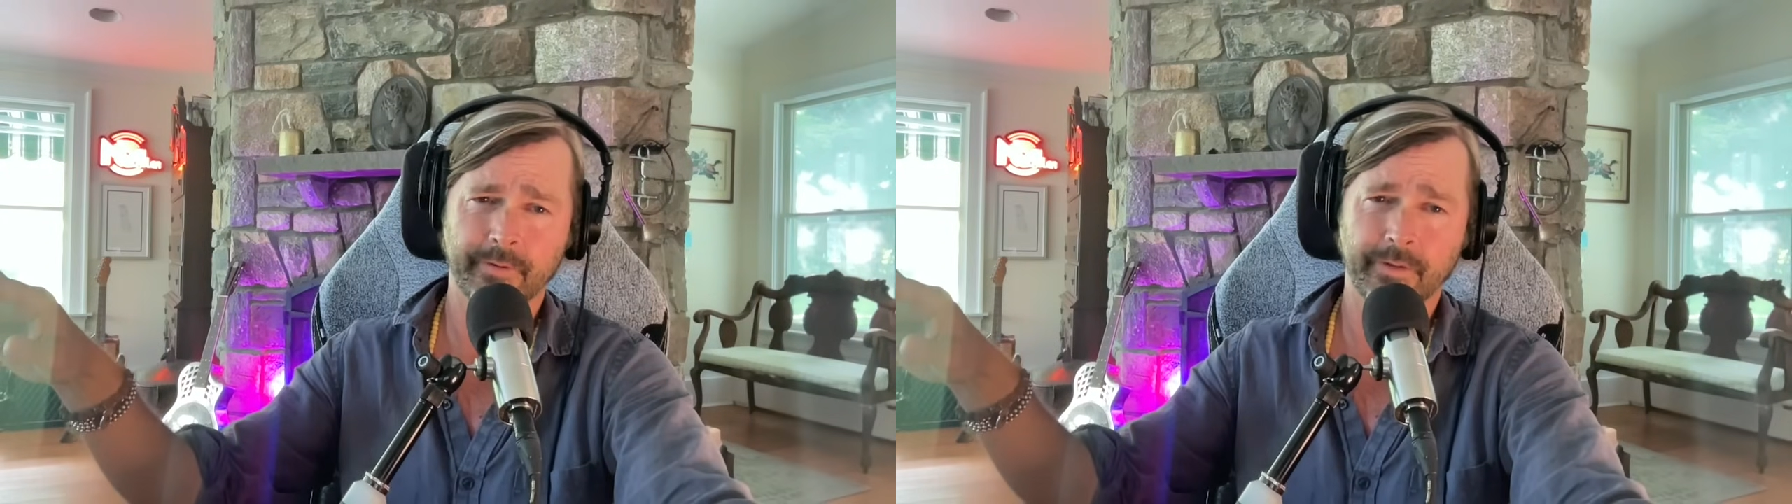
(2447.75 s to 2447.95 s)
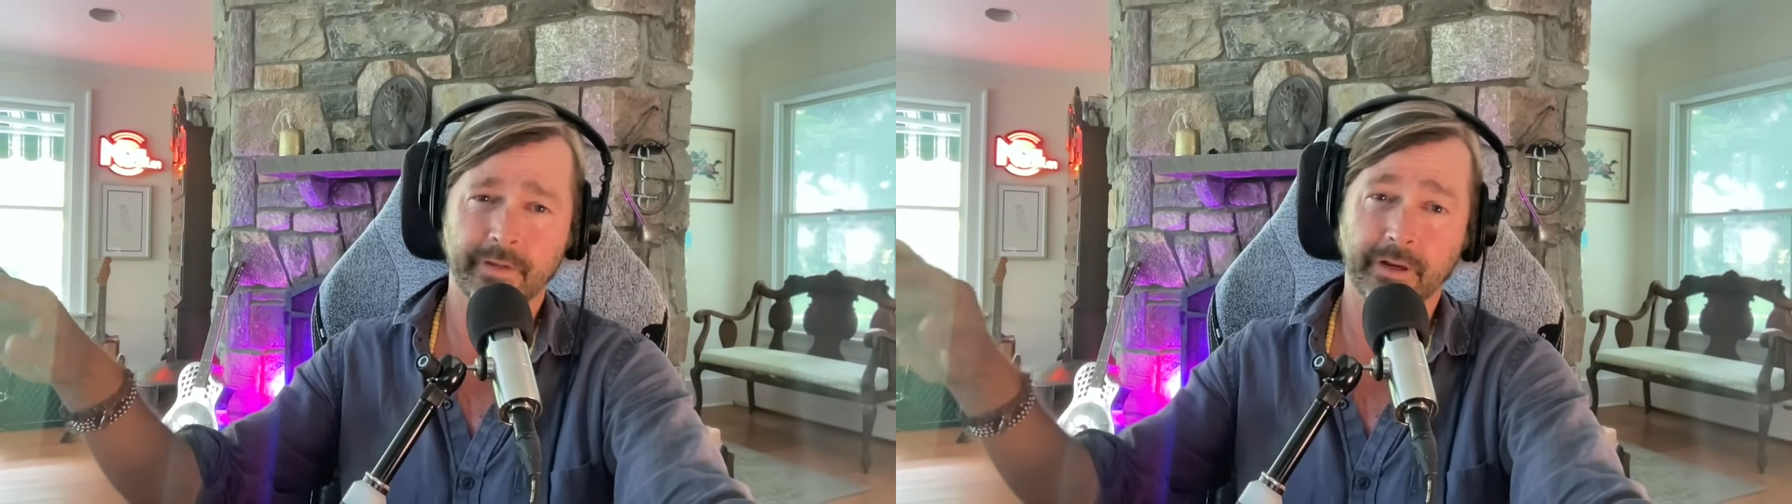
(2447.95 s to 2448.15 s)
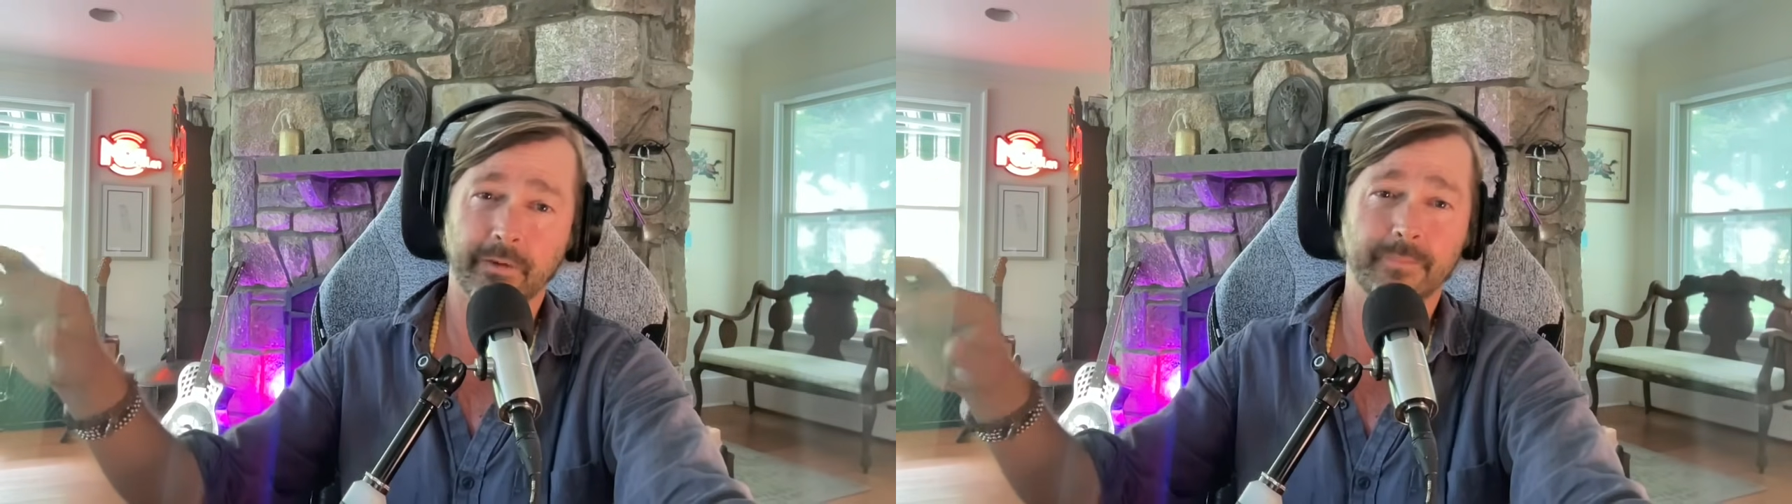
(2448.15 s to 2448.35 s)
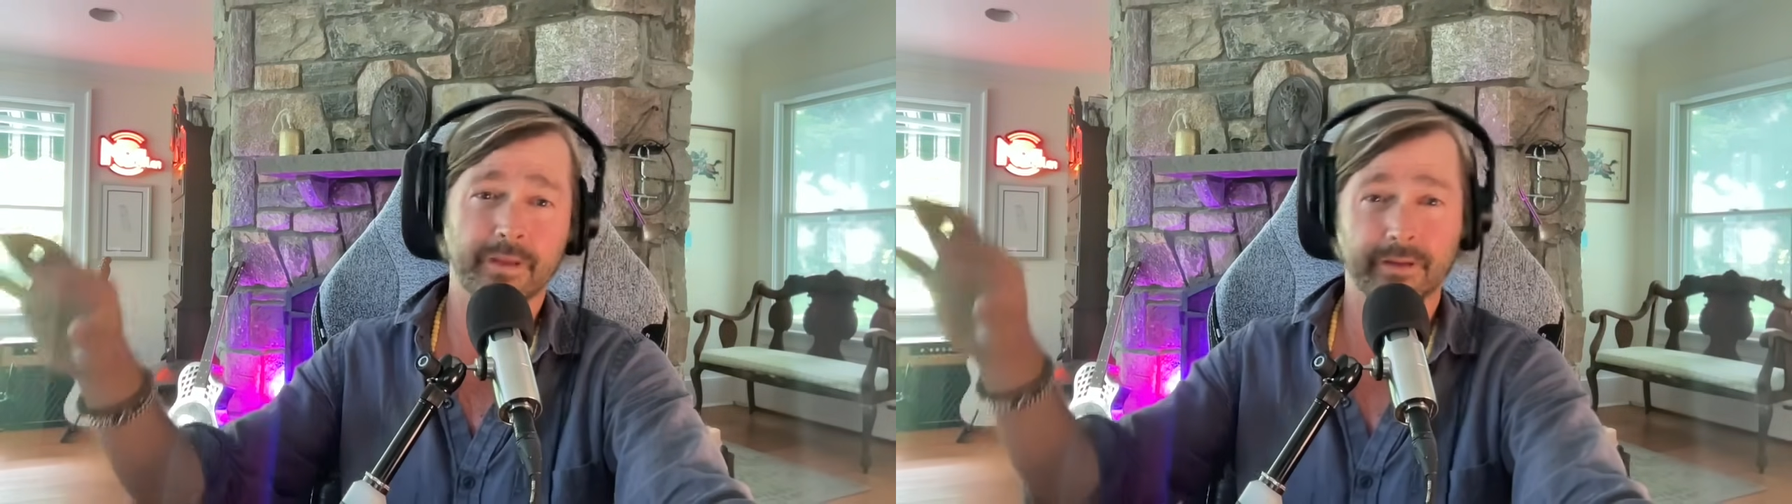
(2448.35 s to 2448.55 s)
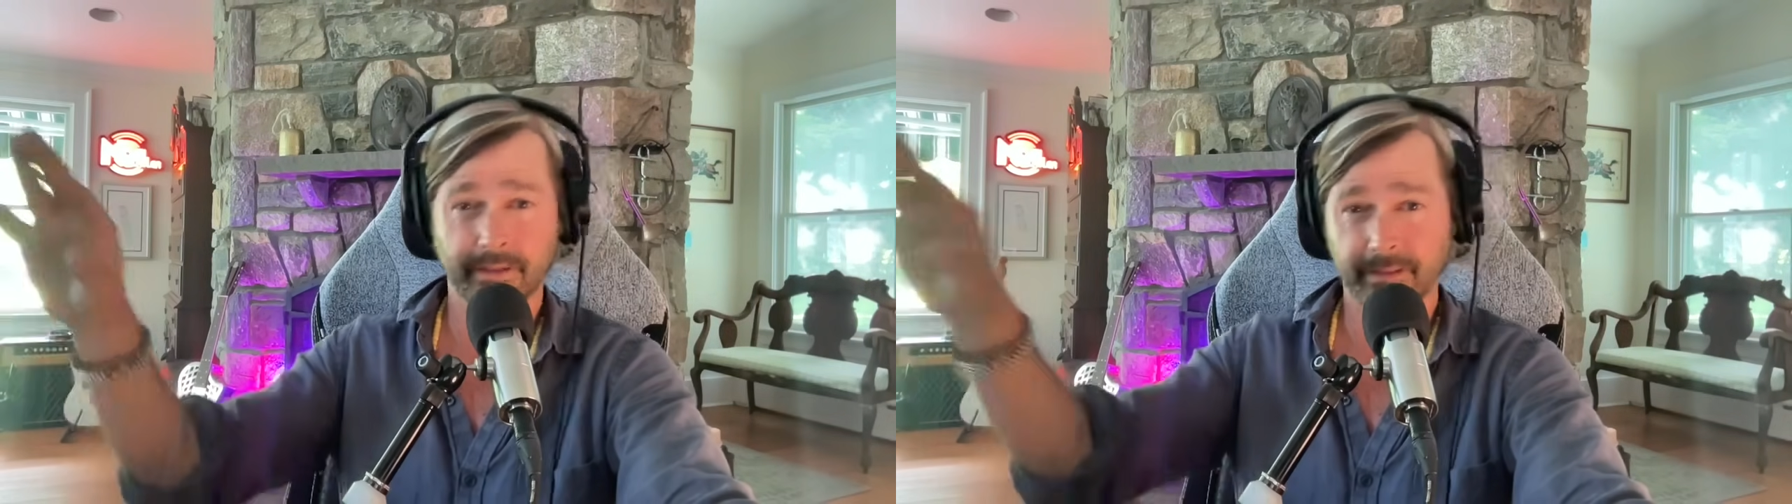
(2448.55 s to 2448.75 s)

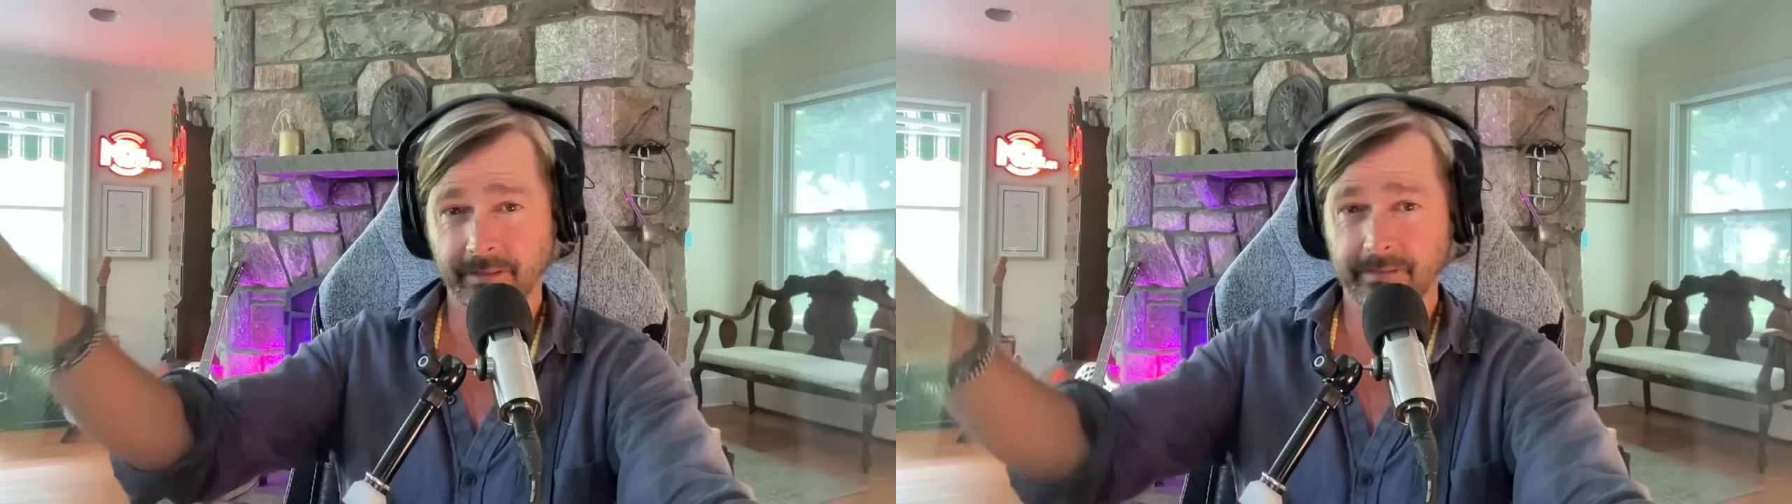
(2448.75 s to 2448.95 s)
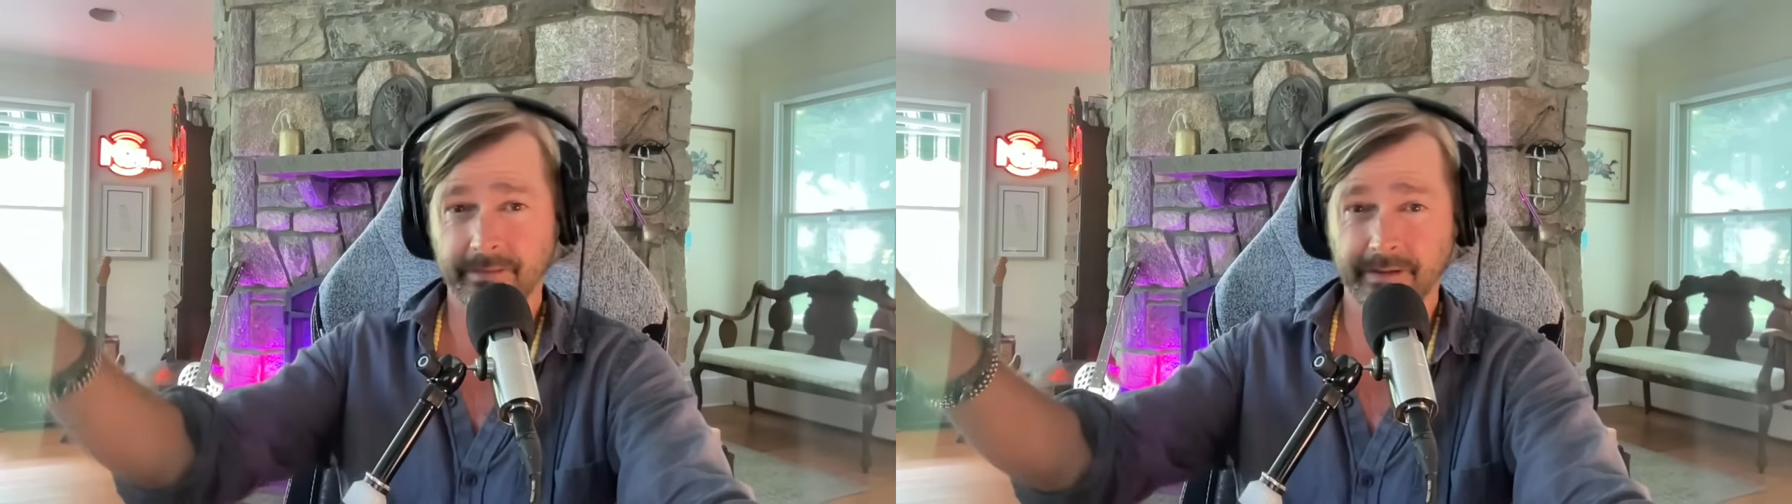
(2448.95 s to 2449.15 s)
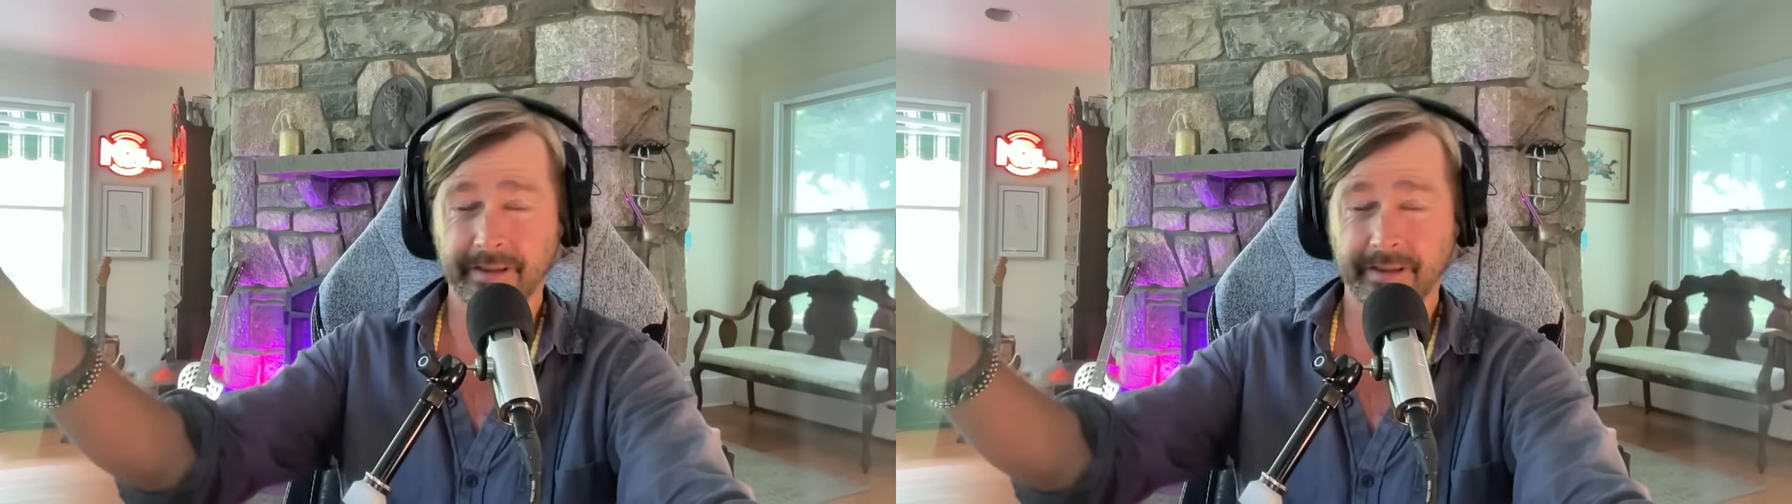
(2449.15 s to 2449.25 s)
The